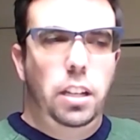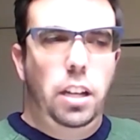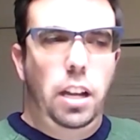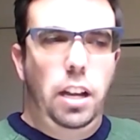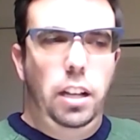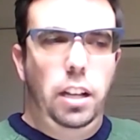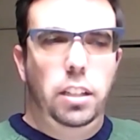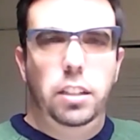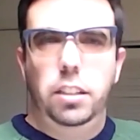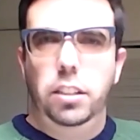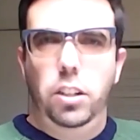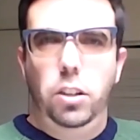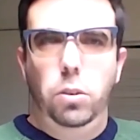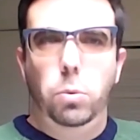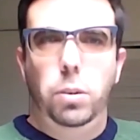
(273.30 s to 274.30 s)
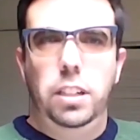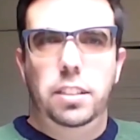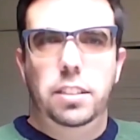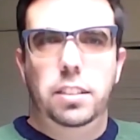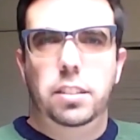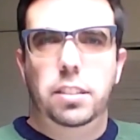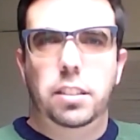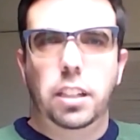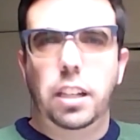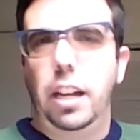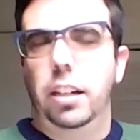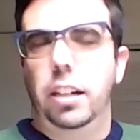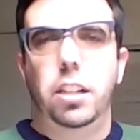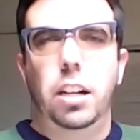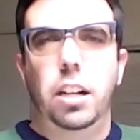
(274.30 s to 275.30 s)
what is the
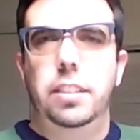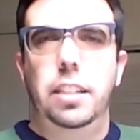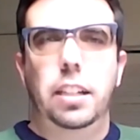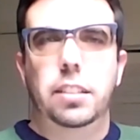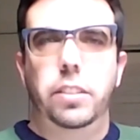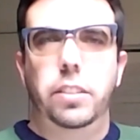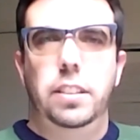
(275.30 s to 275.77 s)
kind of context